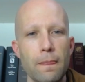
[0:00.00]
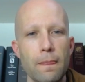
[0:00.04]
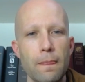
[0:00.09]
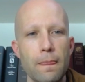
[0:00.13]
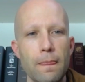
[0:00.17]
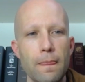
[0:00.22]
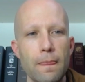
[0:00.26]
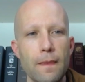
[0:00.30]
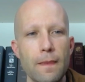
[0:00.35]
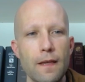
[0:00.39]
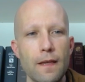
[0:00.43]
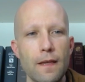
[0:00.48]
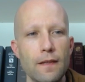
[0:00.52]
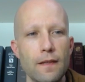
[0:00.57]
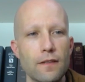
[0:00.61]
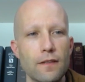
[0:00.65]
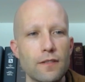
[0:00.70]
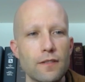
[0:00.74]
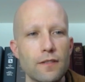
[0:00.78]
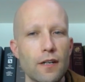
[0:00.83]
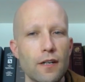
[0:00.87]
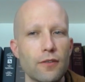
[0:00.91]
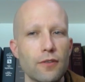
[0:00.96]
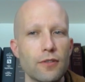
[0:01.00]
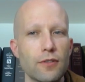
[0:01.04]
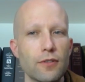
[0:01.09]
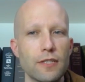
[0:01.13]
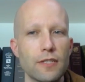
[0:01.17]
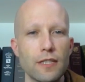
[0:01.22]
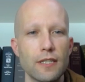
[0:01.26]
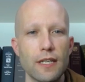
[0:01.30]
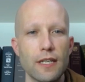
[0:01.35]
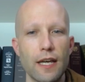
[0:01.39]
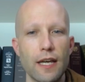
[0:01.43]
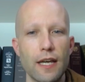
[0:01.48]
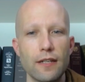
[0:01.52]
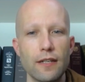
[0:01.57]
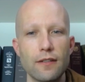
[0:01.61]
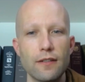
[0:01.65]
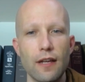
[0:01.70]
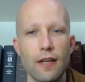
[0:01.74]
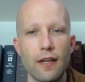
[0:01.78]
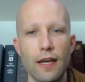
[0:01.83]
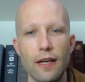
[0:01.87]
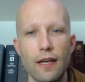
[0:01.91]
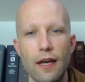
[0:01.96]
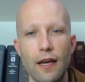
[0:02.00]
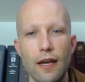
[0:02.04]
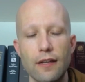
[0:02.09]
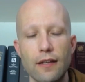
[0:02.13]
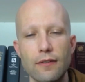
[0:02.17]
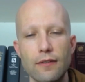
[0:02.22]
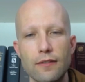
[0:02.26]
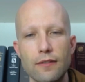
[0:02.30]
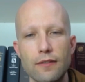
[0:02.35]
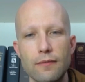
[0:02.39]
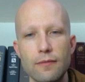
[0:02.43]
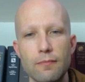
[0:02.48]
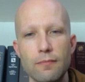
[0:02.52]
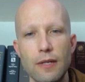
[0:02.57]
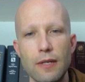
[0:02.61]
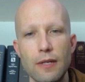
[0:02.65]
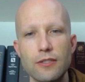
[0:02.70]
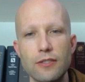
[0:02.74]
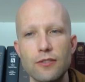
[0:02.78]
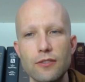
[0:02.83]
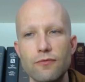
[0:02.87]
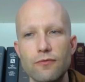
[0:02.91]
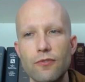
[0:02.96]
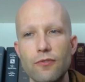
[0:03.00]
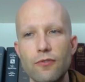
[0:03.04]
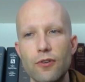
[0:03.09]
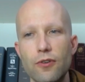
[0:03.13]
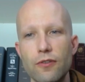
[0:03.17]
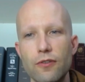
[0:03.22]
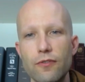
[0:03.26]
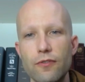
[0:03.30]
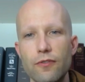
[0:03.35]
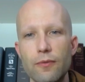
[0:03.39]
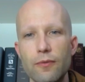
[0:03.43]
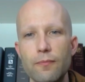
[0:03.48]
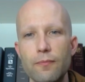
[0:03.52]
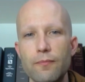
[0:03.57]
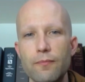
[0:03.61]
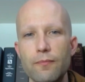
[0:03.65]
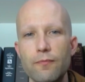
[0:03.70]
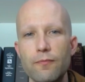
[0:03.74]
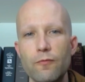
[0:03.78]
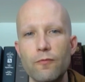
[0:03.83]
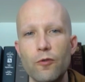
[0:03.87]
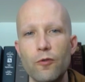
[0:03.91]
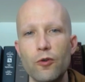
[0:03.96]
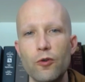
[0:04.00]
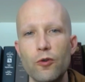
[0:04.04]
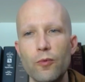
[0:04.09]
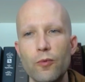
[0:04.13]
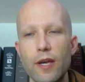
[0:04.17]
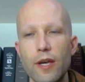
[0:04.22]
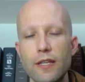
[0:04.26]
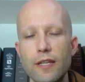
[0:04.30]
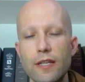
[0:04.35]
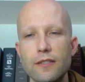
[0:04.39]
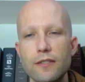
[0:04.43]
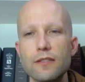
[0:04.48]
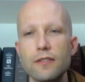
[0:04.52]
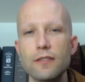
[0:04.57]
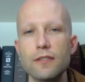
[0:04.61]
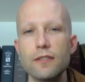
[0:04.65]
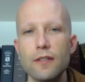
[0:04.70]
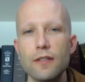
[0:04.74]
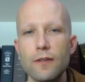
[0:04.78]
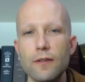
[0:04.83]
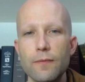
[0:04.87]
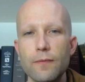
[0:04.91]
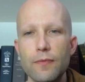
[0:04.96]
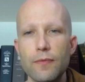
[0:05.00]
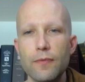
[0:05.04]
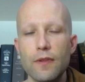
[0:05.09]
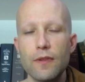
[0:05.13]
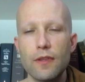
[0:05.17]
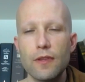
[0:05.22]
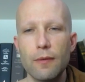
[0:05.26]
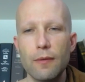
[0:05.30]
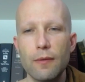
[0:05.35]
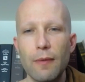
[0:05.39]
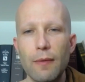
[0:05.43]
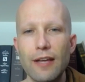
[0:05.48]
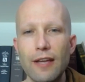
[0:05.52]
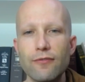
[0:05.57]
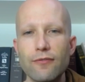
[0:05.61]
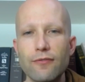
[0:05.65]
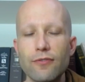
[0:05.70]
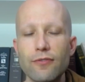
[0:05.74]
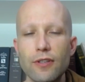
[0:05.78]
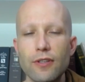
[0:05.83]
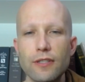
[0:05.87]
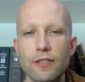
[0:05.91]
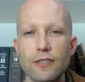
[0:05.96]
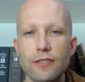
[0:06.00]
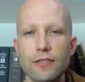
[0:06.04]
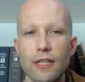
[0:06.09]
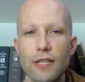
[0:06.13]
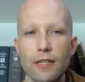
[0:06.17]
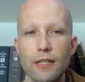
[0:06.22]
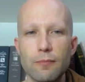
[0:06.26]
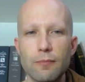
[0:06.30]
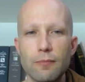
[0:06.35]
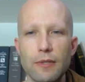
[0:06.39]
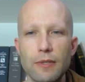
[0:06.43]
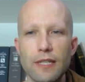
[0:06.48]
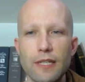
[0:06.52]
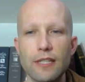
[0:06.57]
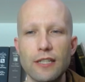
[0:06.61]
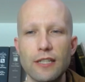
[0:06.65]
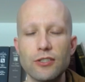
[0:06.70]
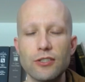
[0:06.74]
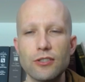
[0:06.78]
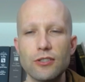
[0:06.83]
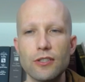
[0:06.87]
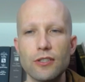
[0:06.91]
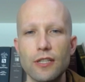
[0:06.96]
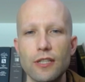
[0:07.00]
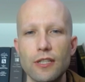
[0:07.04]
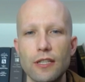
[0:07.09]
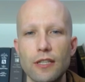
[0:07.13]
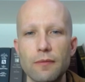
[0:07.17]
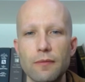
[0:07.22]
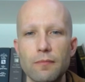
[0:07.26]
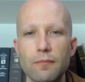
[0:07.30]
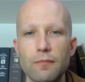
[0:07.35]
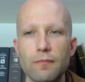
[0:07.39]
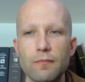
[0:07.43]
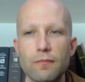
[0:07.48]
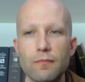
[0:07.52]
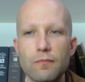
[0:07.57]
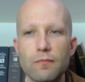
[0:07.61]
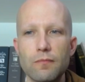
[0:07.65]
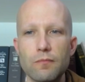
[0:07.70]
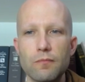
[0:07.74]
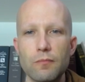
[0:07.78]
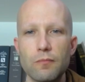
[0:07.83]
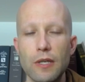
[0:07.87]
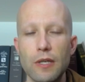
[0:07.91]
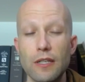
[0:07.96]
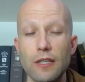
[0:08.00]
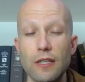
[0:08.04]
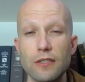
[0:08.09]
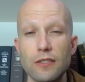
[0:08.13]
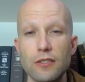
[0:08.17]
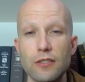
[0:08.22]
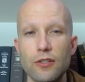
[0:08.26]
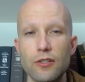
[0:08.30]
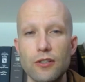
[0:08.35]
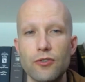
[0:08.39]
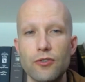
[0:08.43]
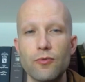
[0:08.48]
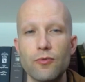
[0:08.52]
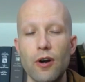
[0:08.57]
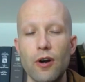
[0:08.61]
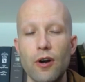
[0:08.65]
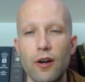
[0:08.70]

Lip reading: at the talk recently, I mentioned four of them, four ways that mindfulness can potentially be considered wrong.